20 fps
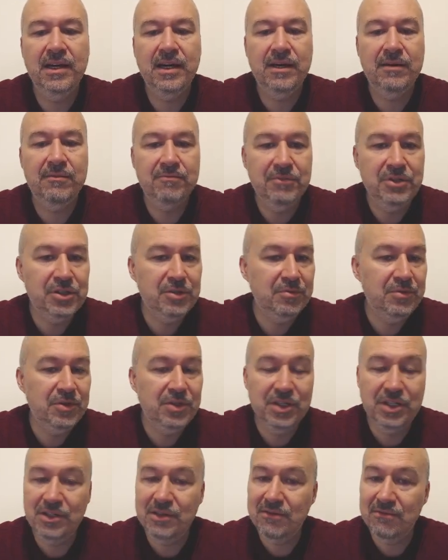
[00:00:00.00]
bishop
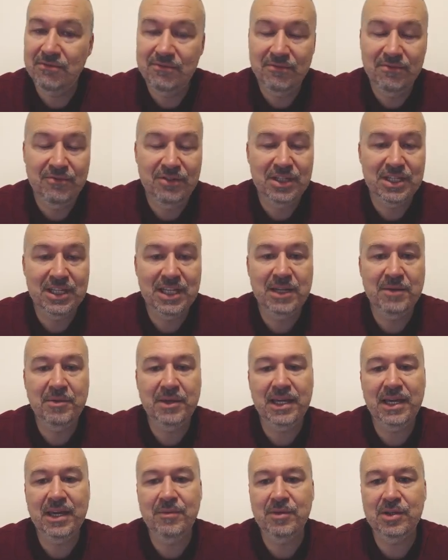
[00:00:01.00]
d3 recently
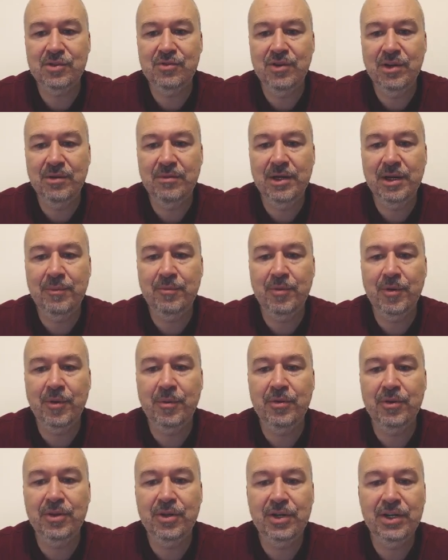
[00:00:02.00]
became extremely
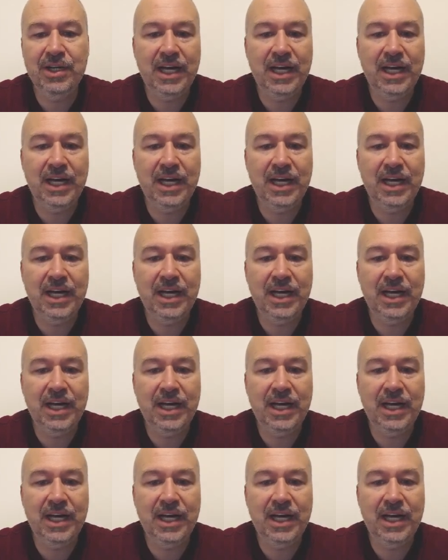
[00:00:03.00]
popular.